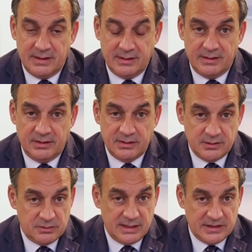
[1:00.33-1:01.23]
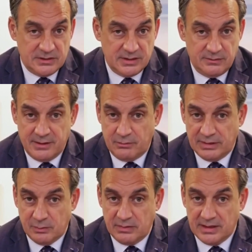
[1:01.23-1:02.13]
This time last year I
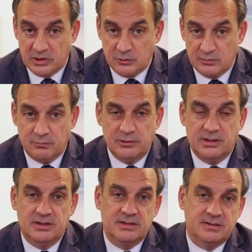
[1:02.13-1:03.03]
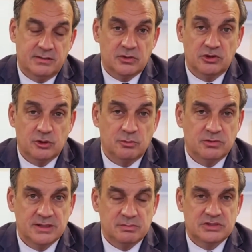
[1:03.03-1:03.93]
picked National Grid. The stock
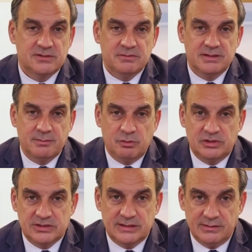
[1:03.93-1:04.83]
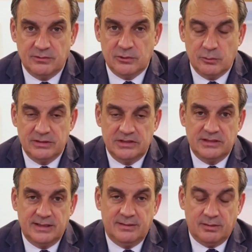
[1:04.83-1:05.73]
was up 17% in
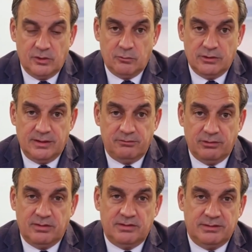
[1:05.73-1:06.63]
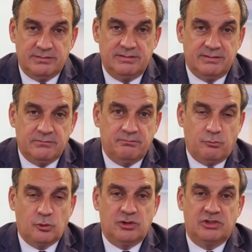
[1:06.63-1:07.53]
USD including dividends.
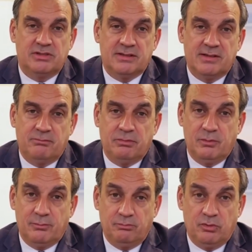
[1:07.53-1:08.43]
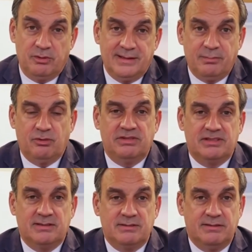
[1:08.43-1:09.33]
Fortis up
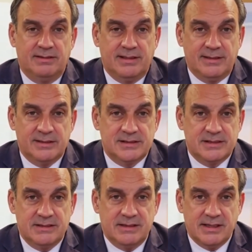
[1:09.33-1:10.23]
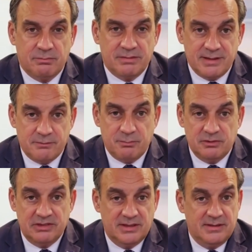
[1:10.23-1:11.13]
12.8%, Ennis up
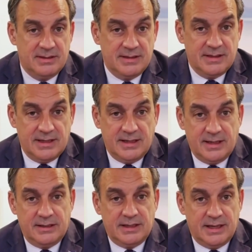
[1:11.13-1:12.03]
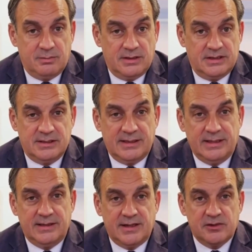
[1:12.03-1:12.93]
11%, and
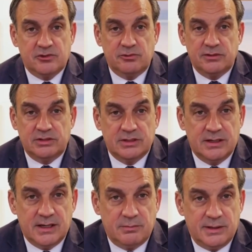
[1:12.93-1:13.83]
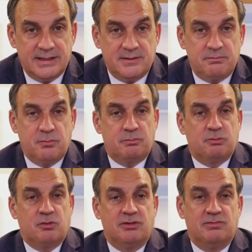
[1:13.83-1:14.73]
MS&AD Insurance up
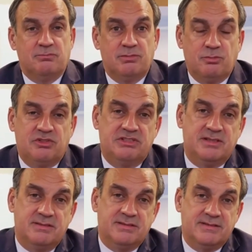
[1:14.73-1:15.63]
84.3%.